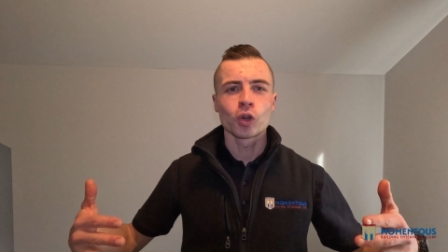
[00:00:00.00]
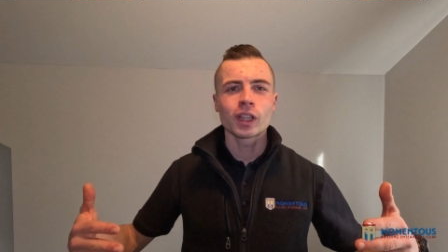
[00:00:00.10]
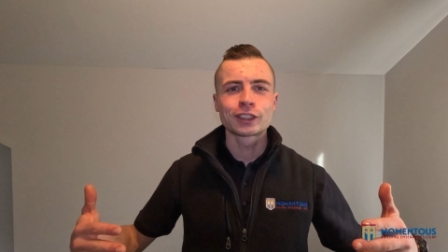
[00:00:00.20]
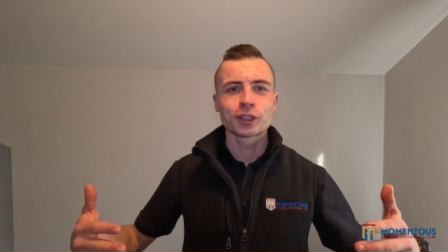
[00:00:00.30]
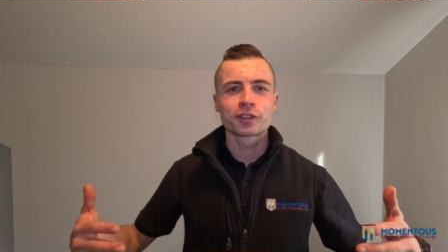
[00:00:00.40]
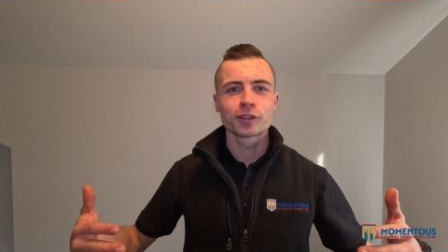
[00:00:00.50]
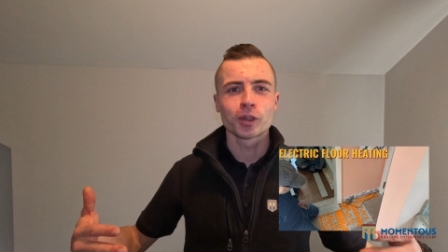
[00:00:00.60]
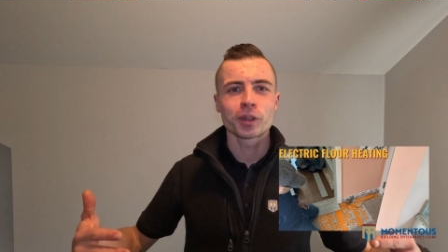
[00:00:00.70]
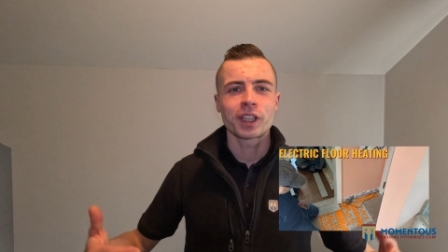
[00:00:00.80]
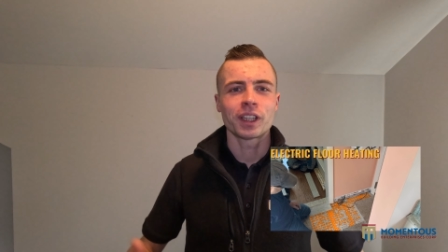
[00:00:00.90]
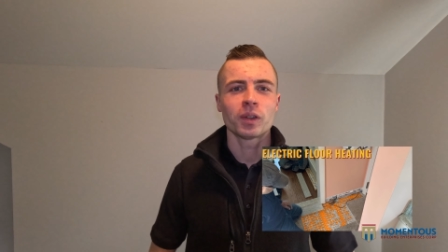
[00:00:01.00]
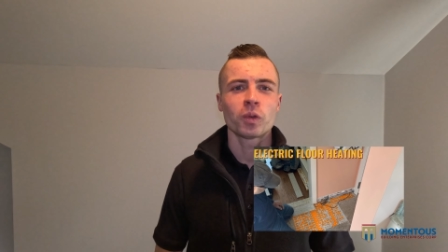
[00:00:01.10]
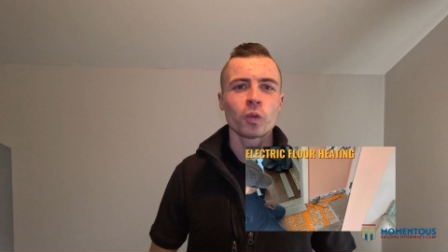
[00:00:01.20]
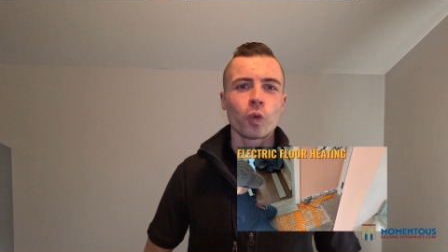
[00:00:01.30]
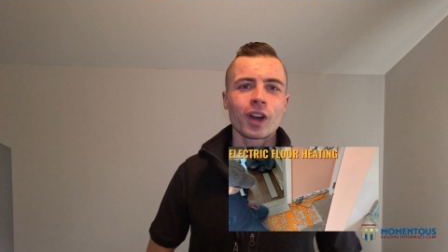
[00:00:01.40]
electric floor heat,
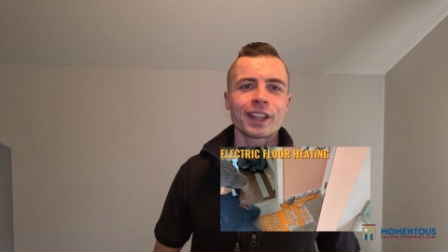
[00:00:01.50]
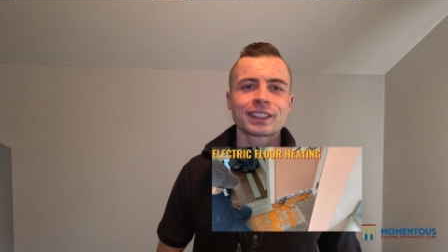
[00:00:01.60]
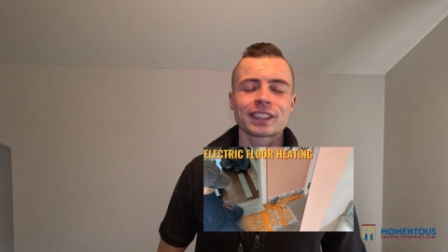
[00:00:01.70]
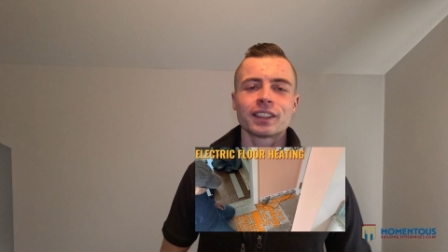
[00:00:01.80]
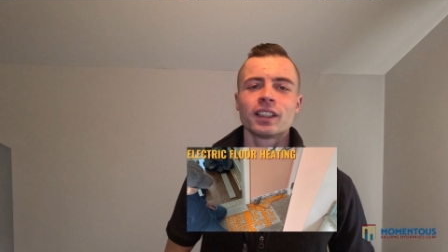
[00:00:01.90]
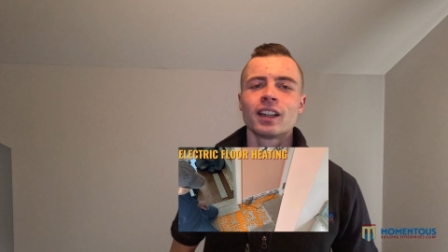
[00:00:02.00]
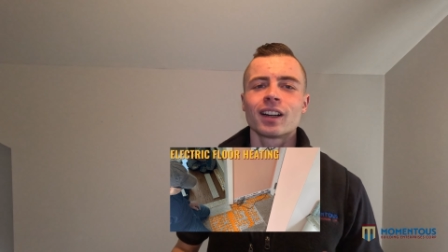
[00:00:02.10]
what is it?